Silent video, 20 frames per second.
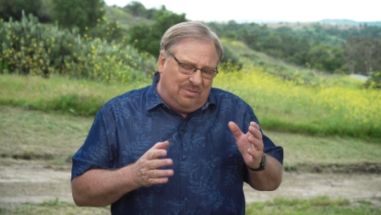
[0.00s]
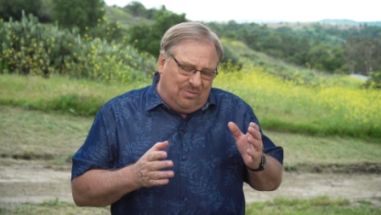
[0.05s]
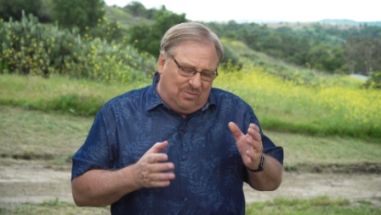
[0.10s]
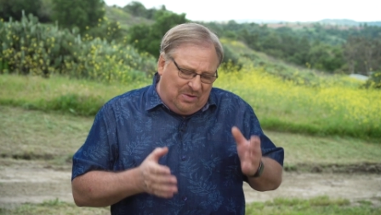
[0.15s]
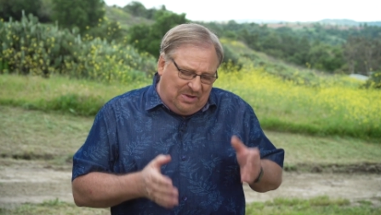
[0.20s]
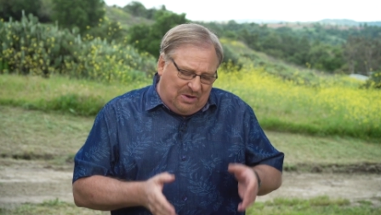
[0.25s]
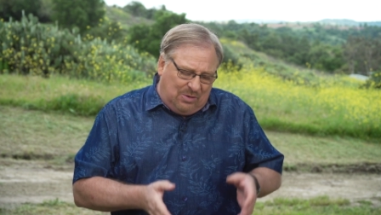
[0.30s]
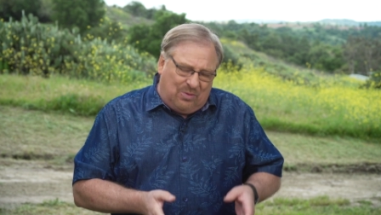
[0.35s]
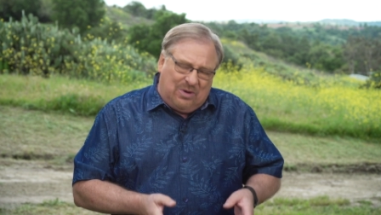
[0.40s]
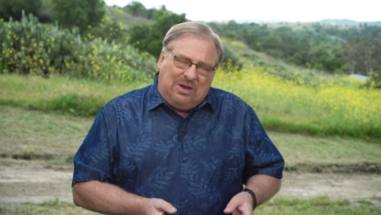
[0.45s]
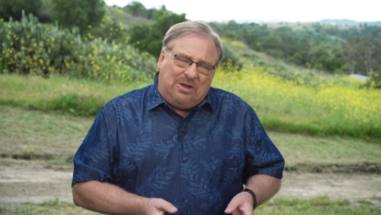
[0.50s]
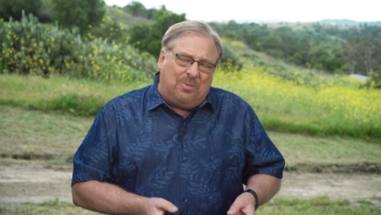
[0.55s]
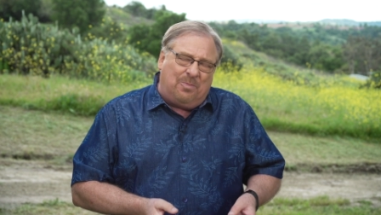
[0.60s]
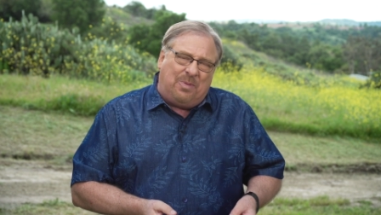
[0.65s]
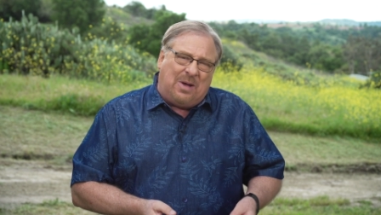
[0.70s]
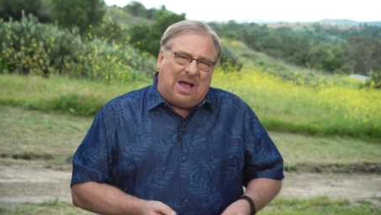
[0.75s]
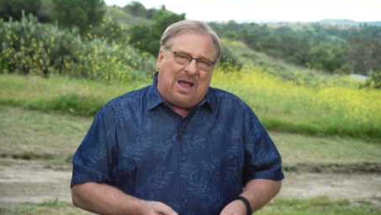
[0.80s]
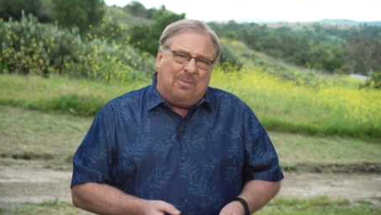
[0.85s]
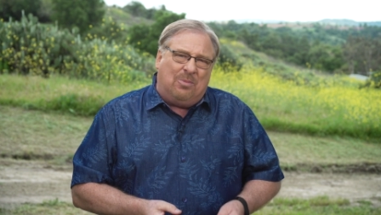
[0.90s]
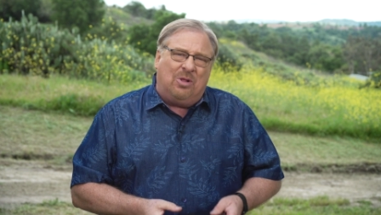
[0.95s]
when they read the
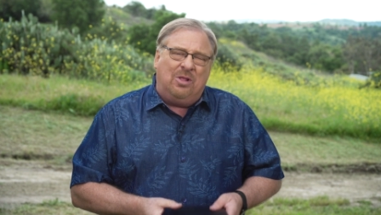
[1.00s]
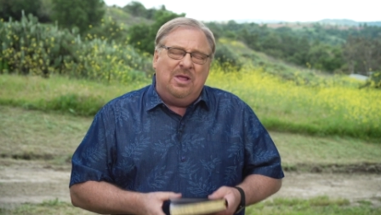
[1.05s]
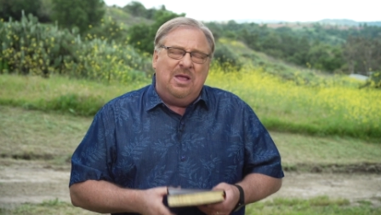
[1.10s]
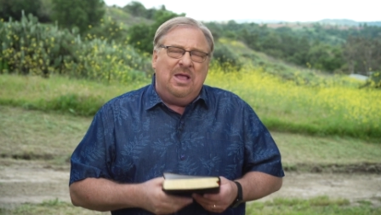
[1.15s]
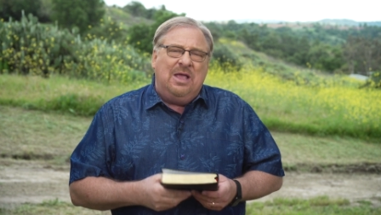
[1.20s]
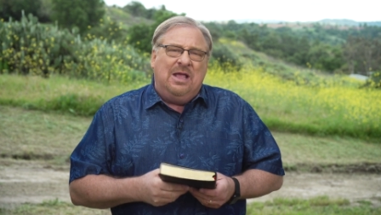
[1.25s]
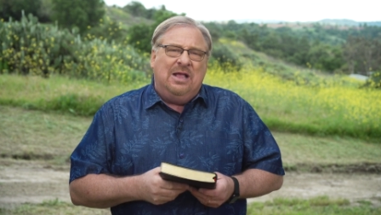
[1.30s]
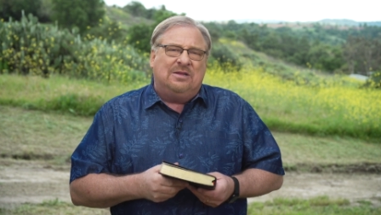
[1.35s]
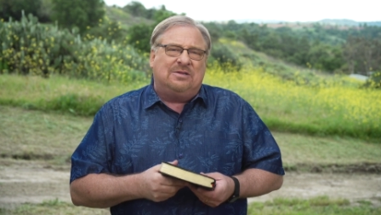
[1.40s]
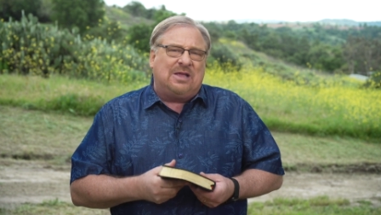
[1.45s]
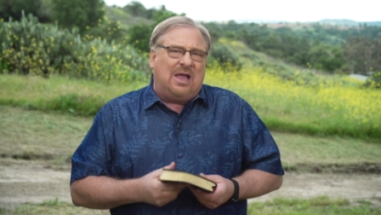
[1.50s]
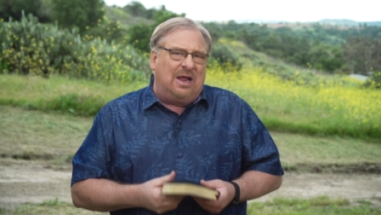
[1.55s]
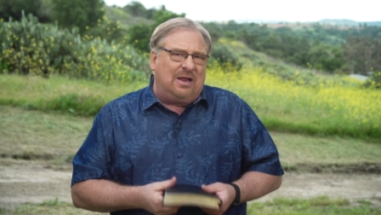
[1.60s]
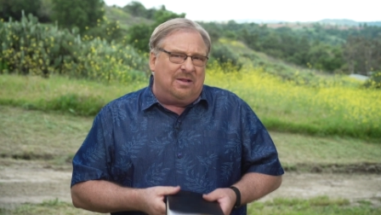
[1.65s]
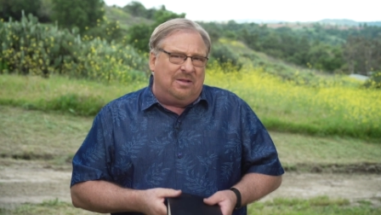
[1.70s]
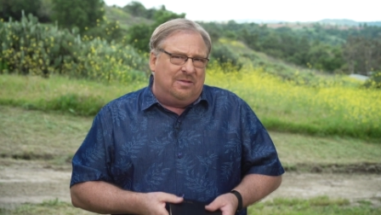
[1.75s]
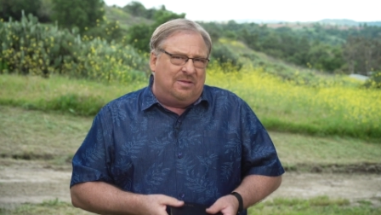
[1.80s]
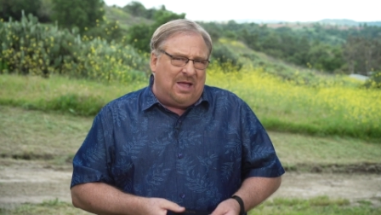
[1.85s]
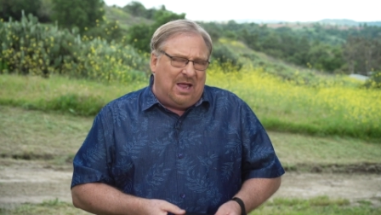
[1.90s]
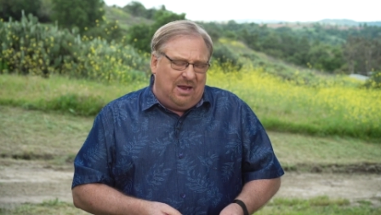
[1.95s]
Bible, it's
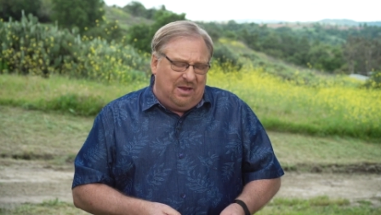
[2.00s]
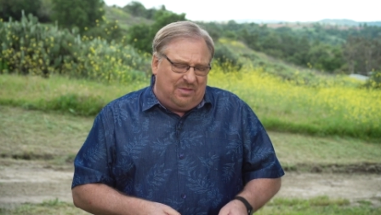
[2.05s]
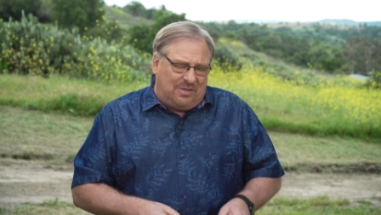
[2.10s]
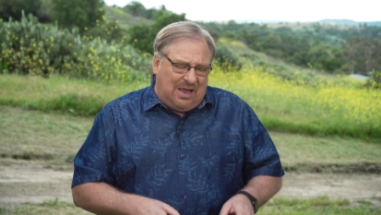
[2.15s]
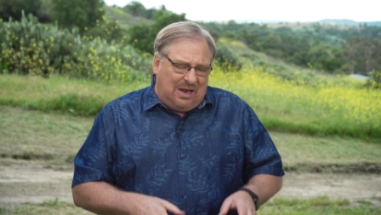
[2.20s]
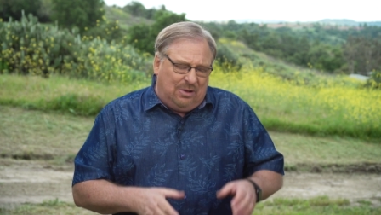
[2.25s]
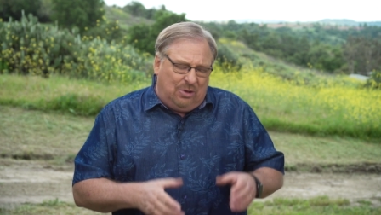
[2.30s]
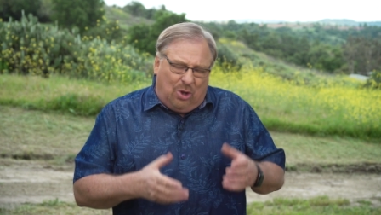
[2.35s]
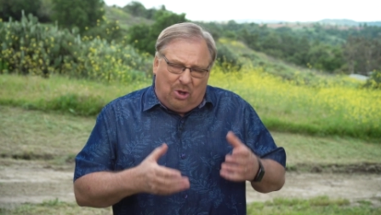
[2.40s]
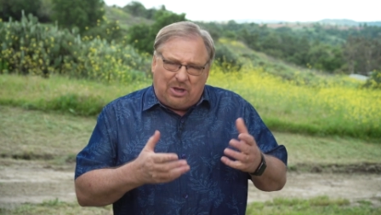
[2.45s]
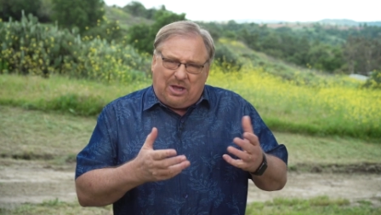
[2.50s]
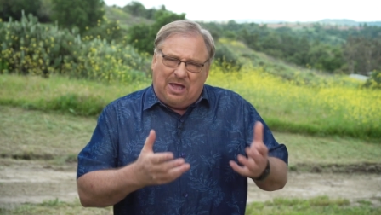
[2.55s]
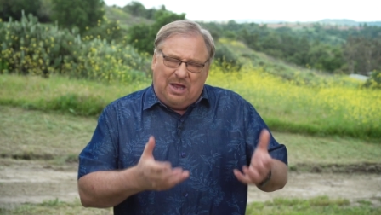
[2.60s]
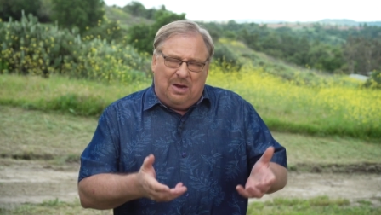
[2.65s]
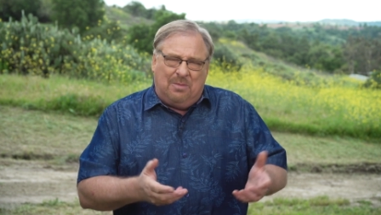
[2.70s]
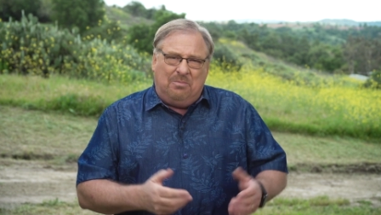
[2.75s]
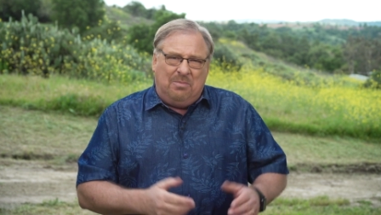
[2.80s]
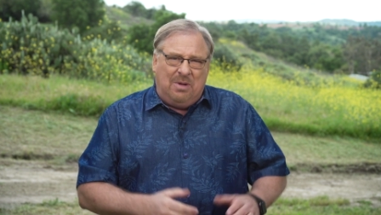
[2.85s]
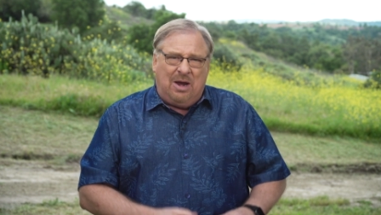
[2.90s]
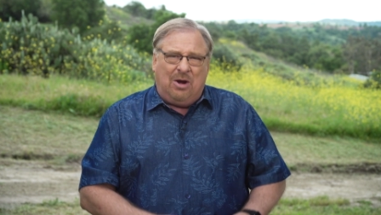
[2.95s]
like they look
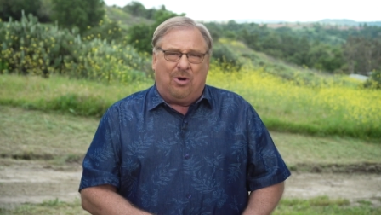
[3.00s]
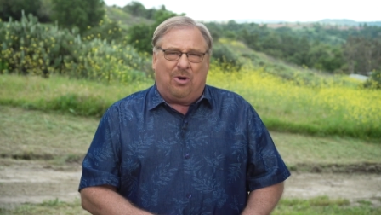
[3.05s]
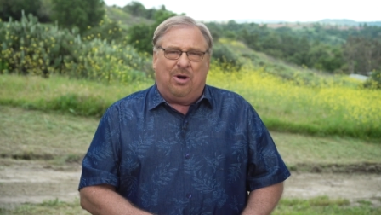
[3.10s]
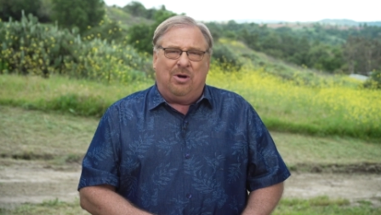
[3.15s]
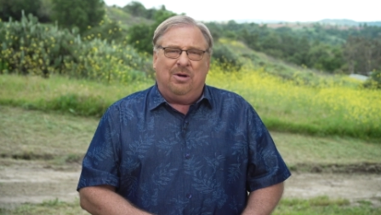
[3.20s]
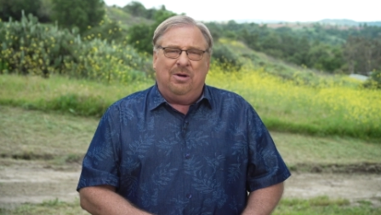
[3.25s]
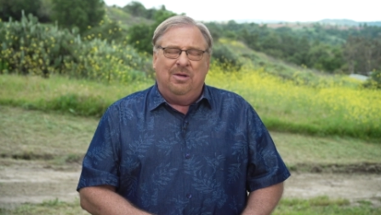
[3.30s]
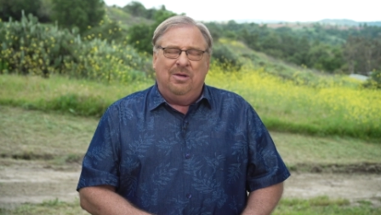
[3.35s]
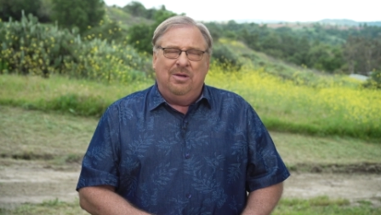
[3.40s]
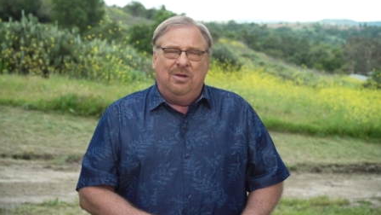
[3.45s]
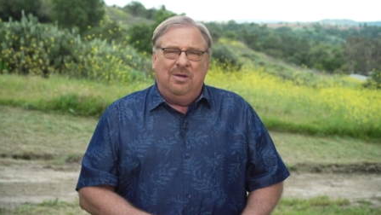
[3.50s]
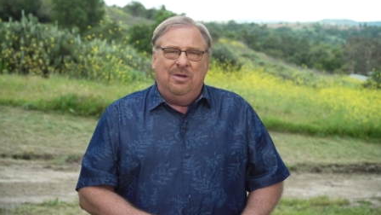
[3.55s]
in a mirror,